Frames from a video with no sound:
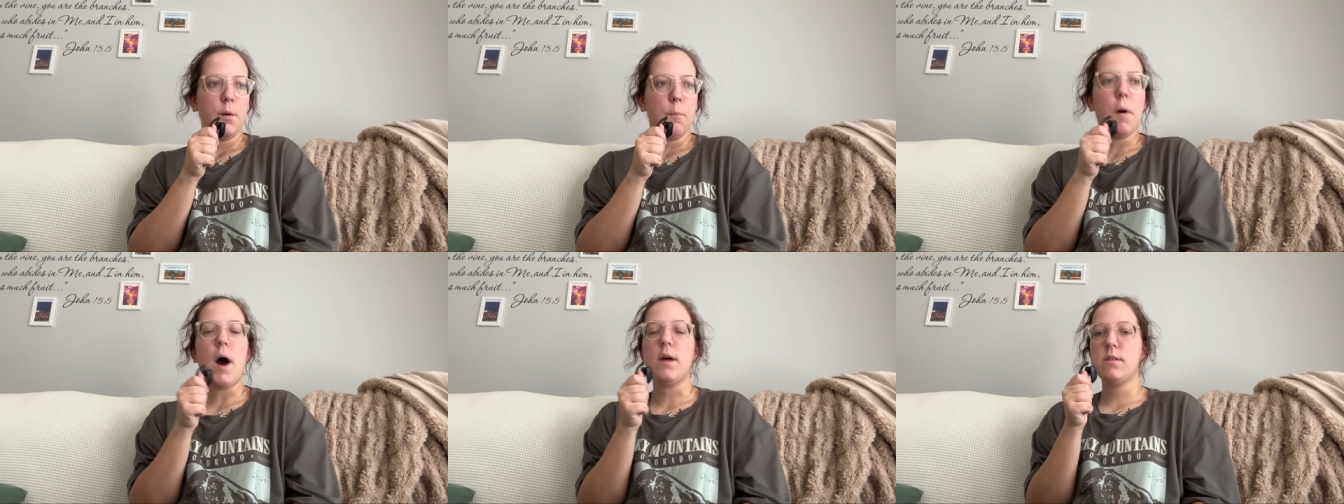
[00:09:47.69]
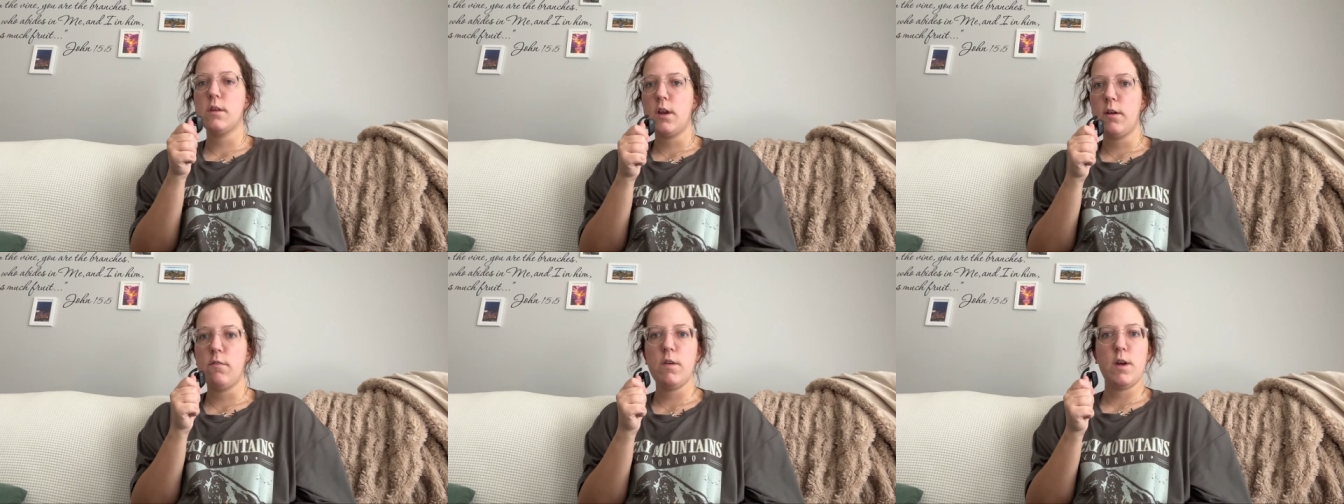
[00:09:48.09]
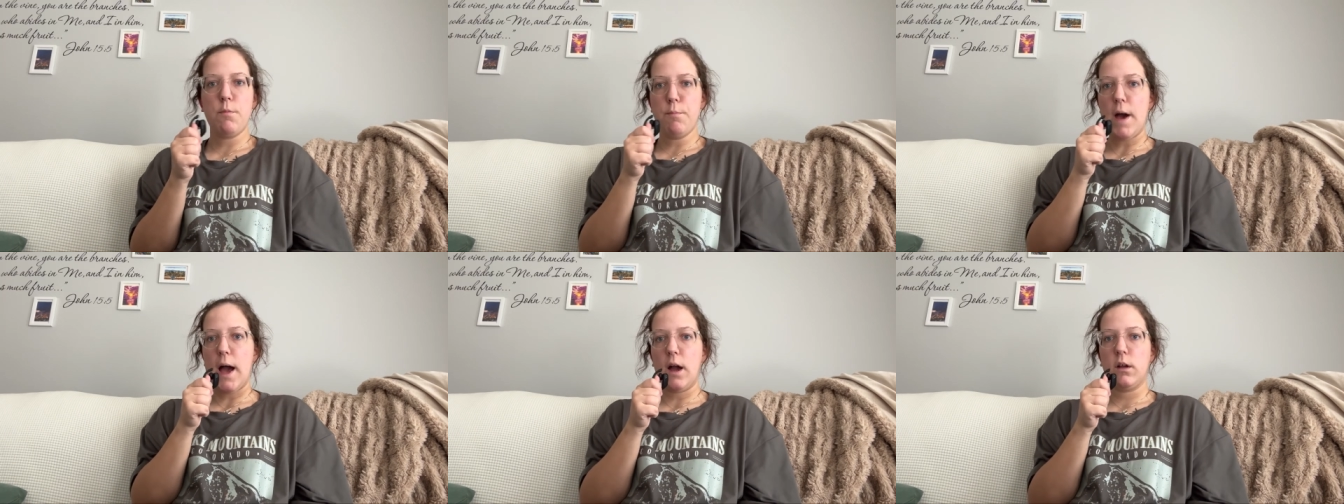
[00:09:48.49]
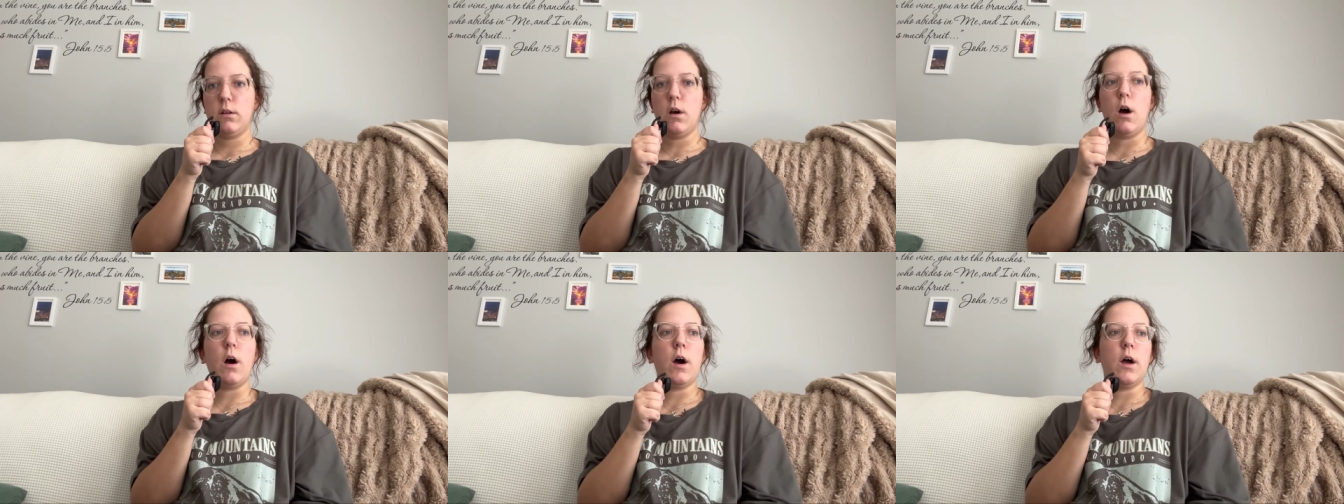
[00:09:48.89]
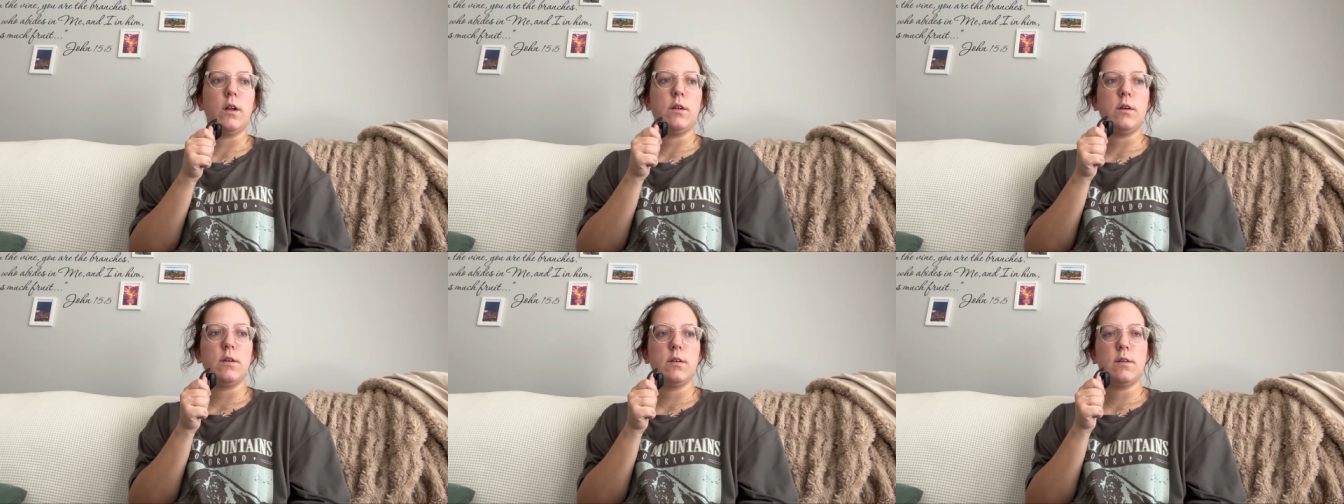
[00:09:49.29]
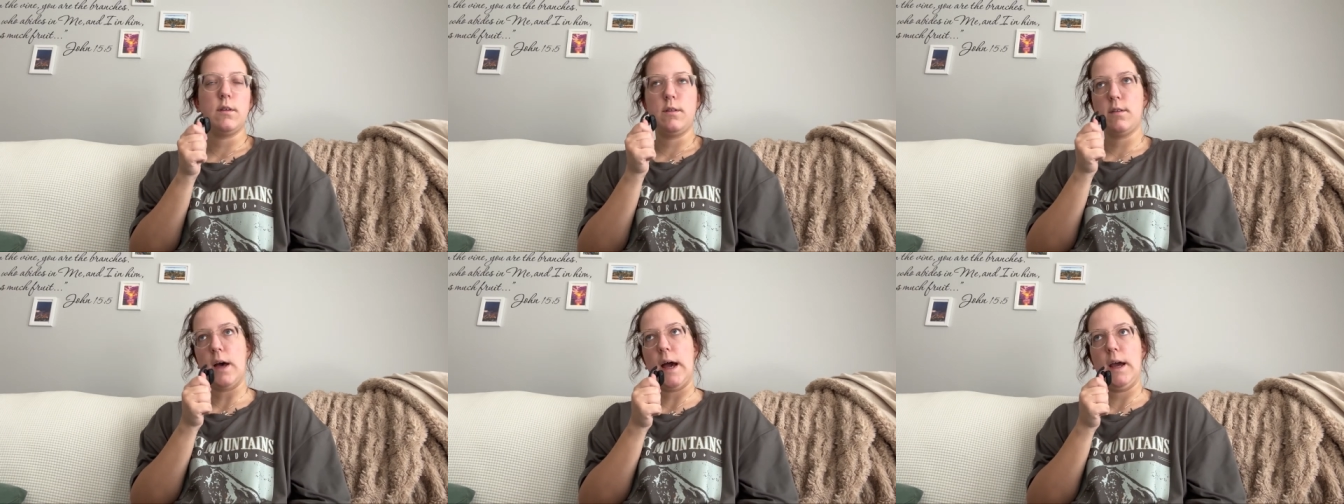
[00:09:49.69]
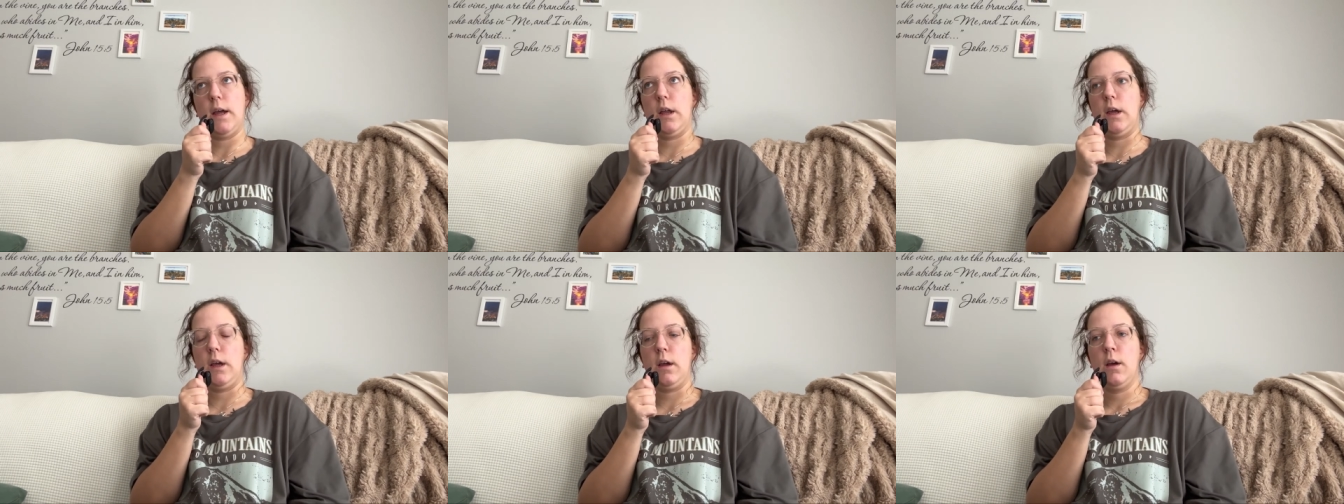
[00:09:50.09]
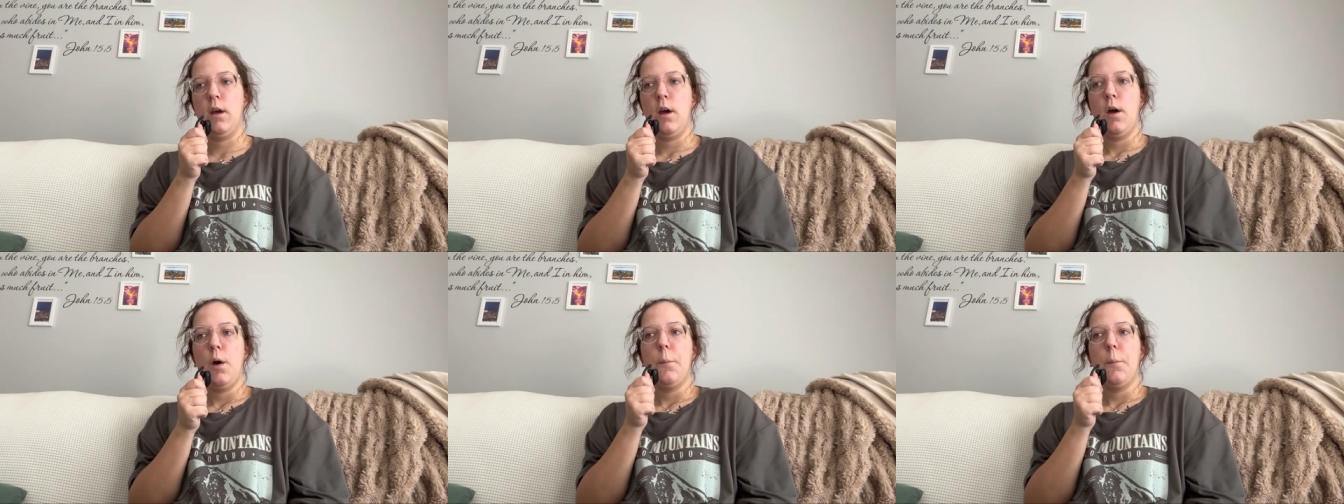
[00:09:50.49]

positive impact on society.